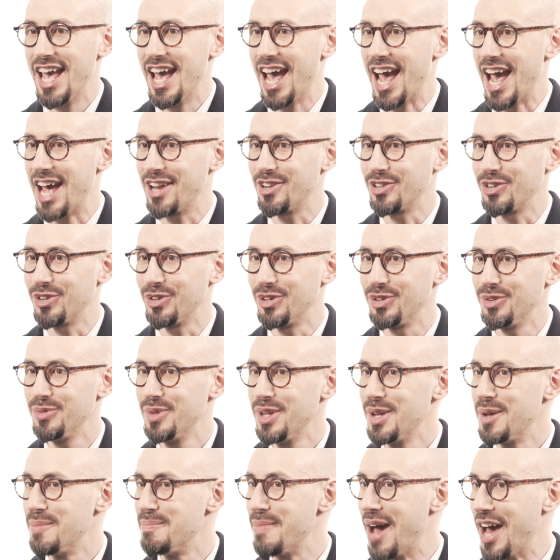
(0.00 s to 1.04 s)
handle
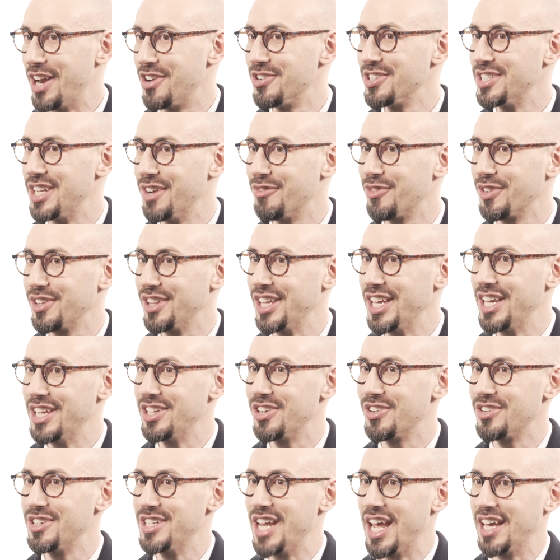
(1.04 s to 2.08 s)
matters differently
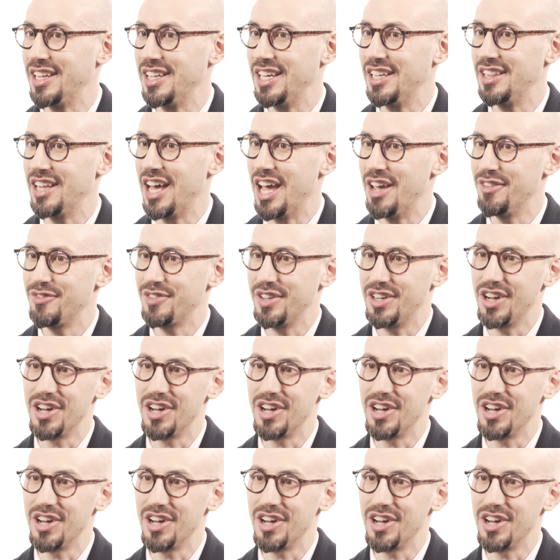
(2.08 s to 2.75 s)
in your daily life.